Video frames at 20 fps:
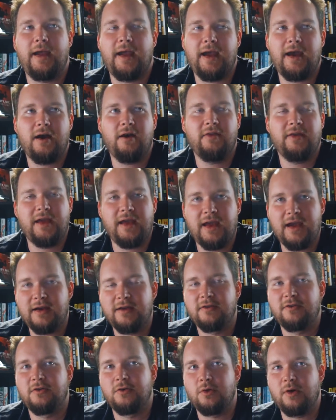how the
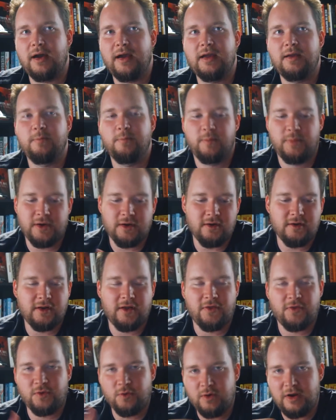heck do I build
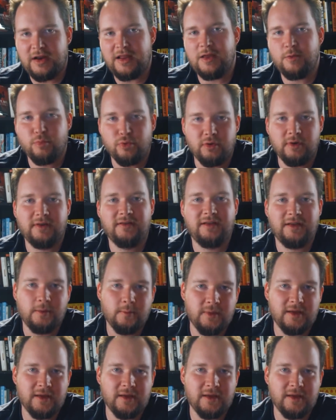a 3D printing